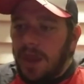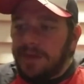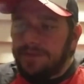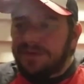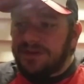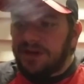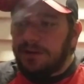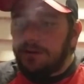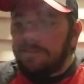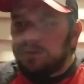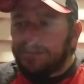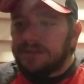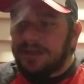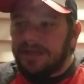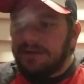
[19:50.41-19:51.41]
The cherry
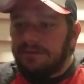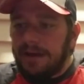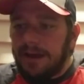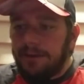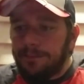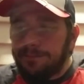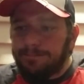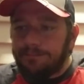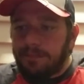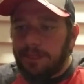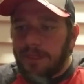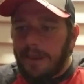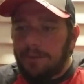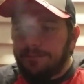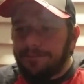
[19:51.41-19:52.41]
wants to give out.
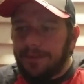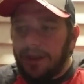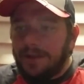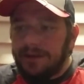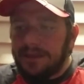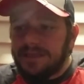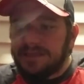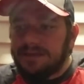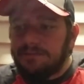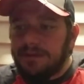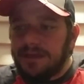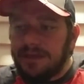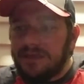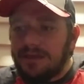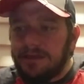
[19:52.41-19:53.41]
It has to
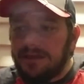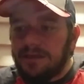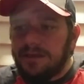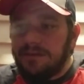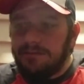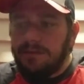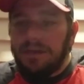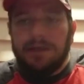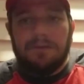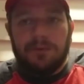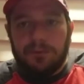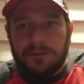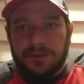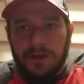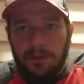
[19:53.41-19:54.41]
be keep
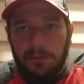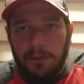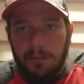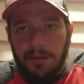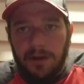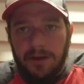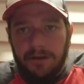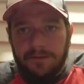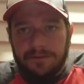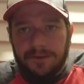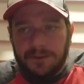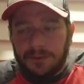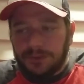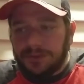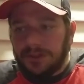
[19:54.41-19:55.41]
either double puffed
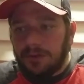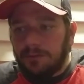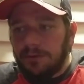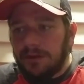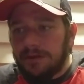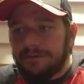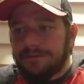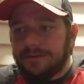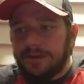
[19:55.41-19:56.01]
or single puffed.